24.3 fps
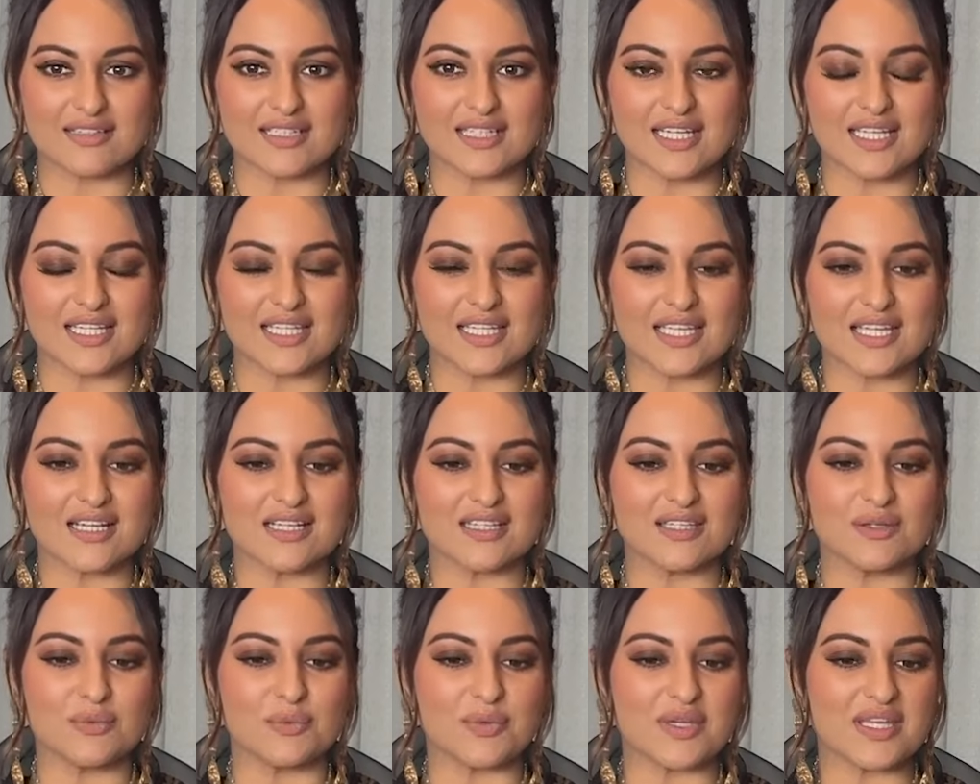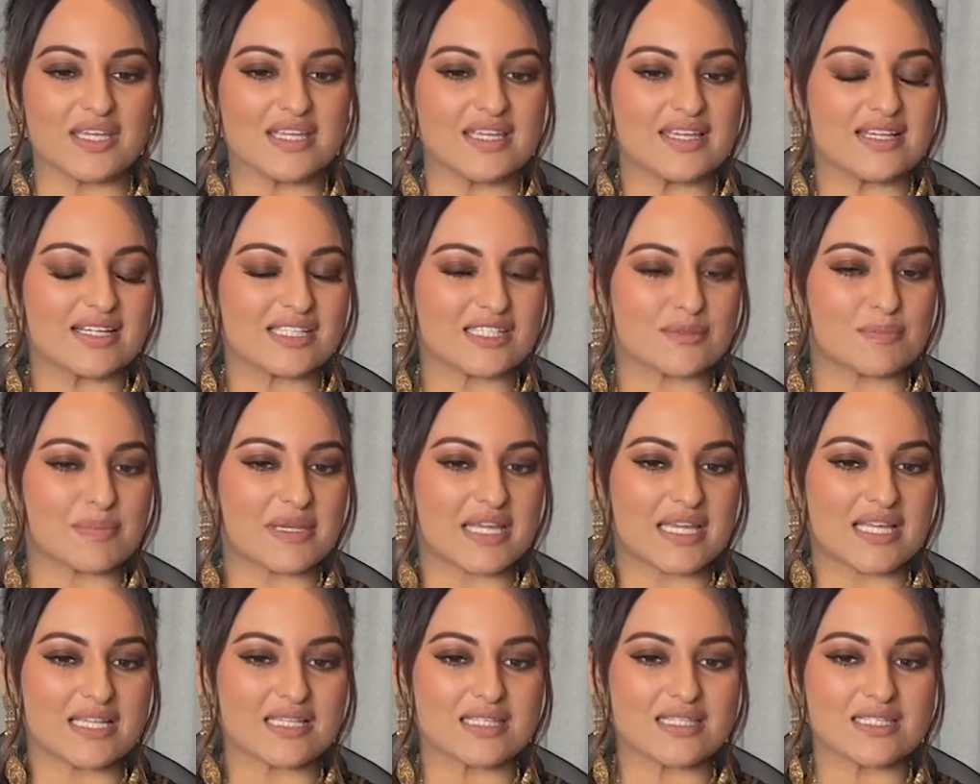And I think the way he
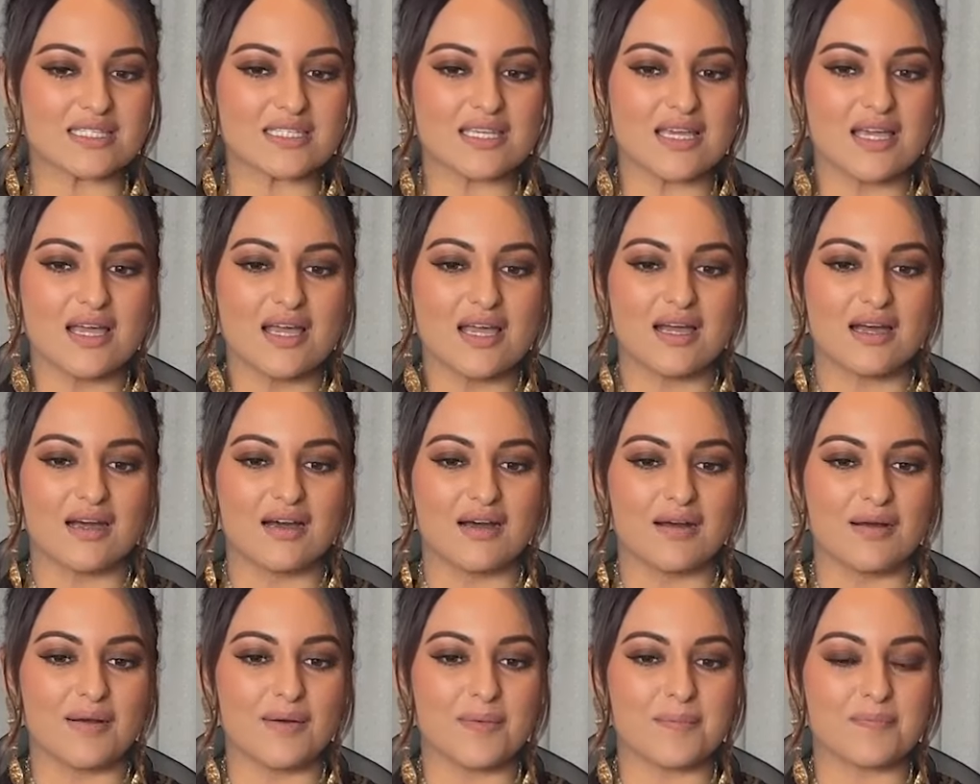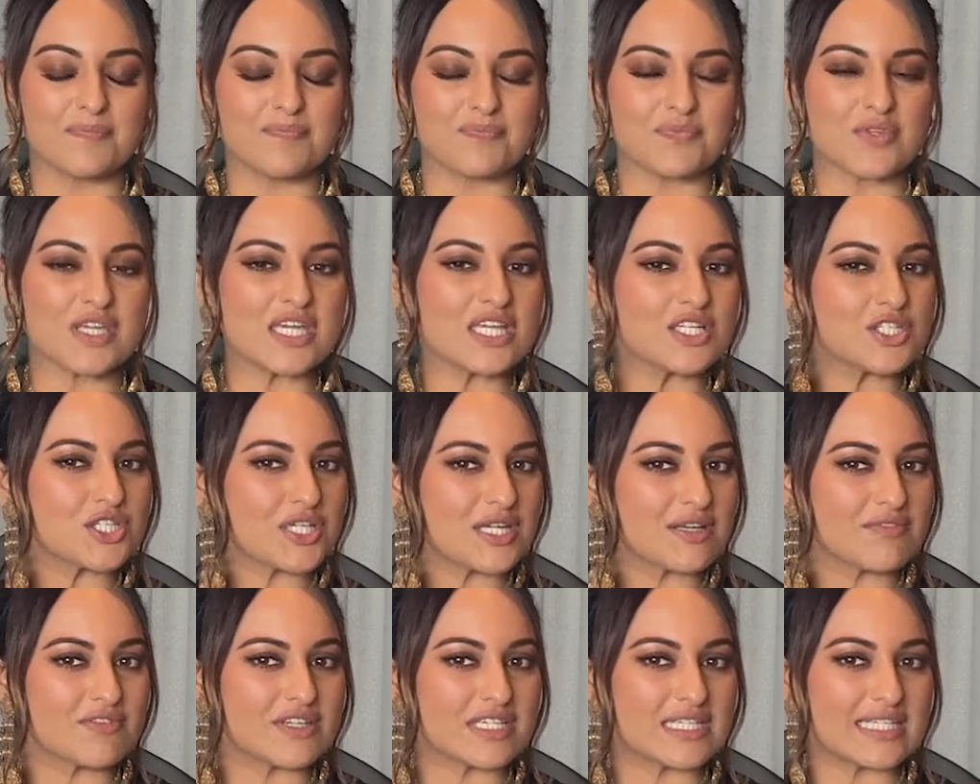explains um, each
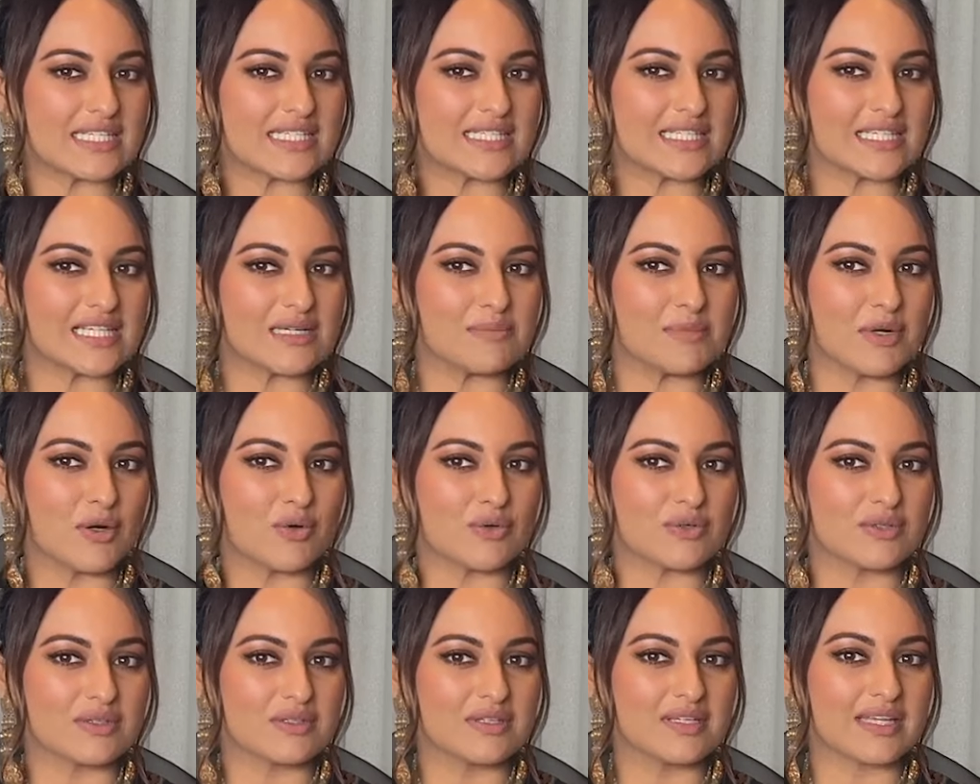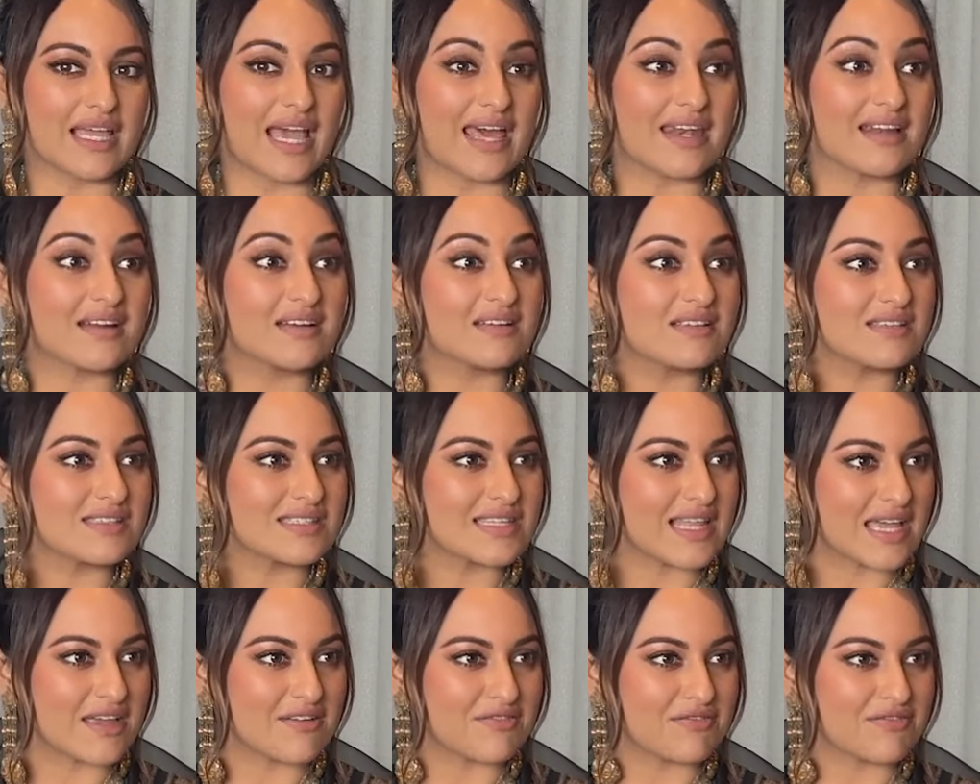and every detail about the character's
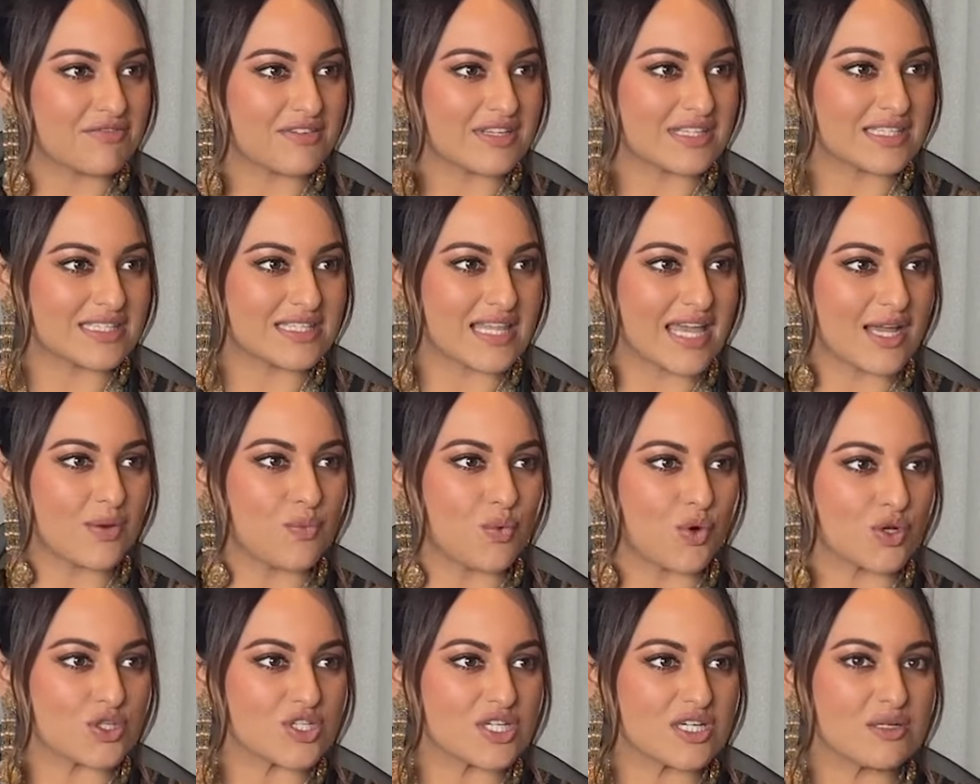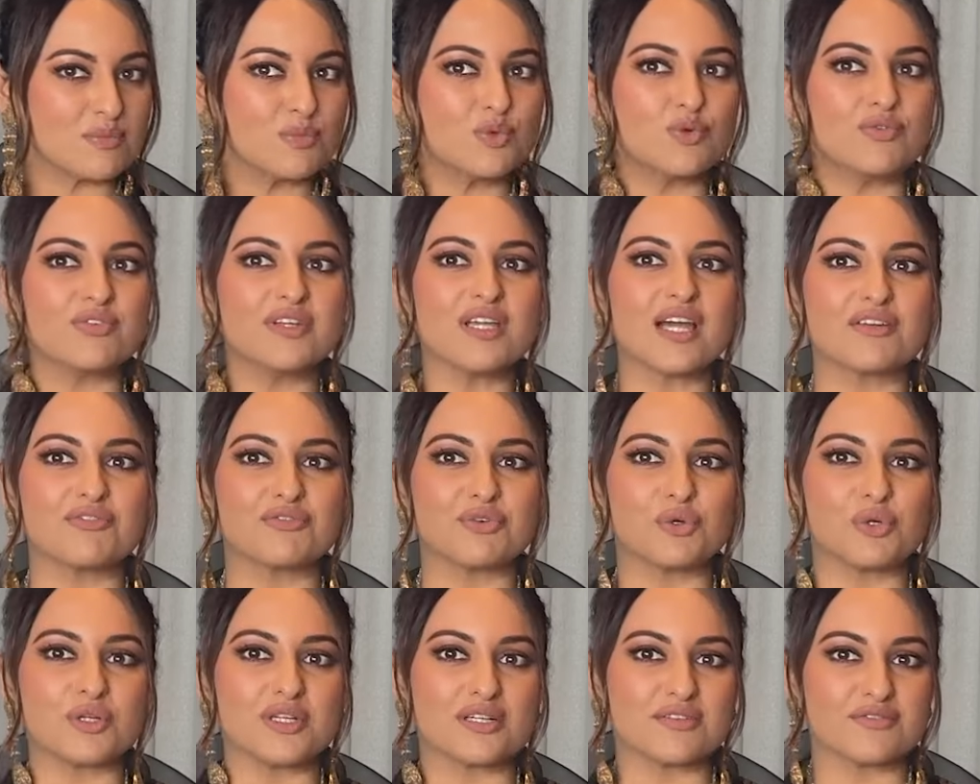life, it's like watching a movie
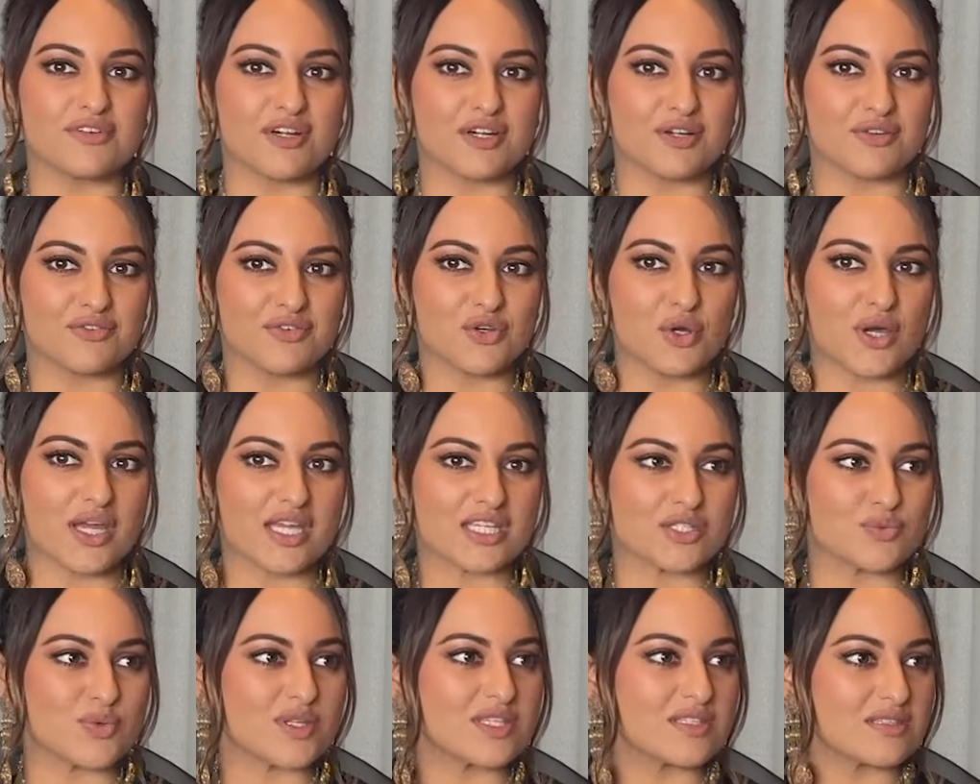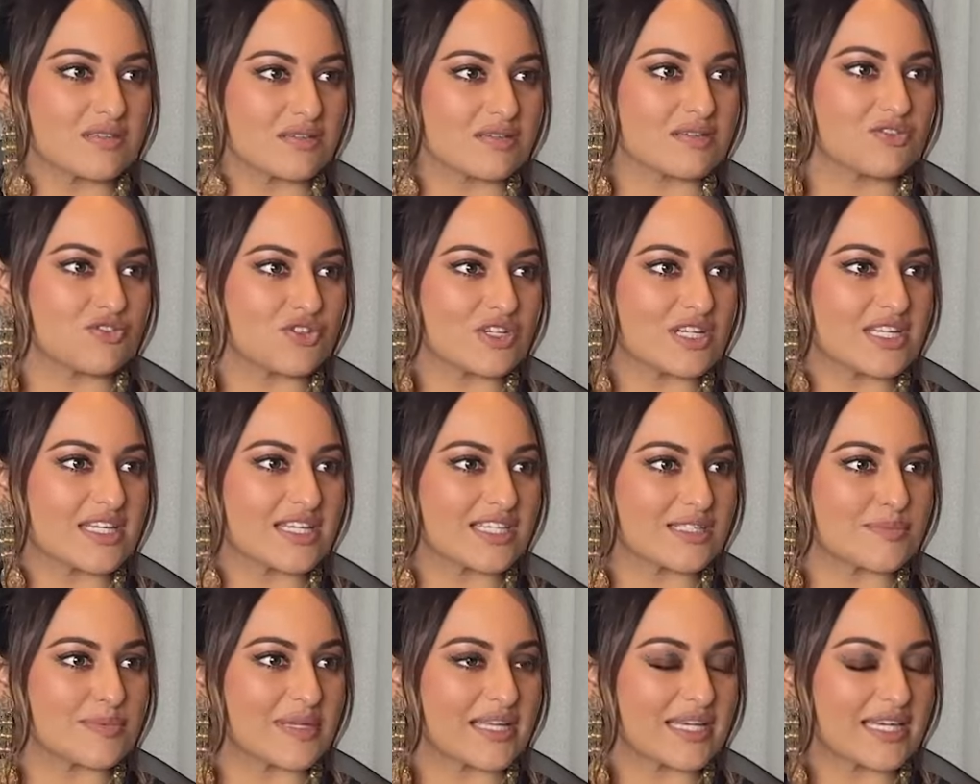unfold in front of your eyes when Sir is really
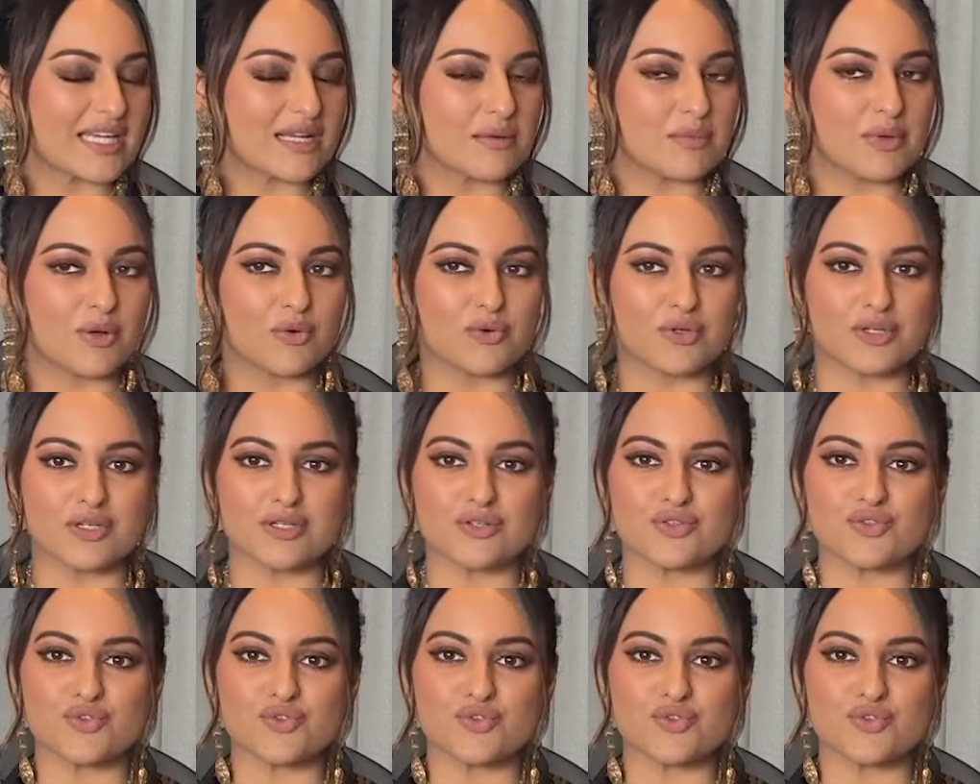explaining about it.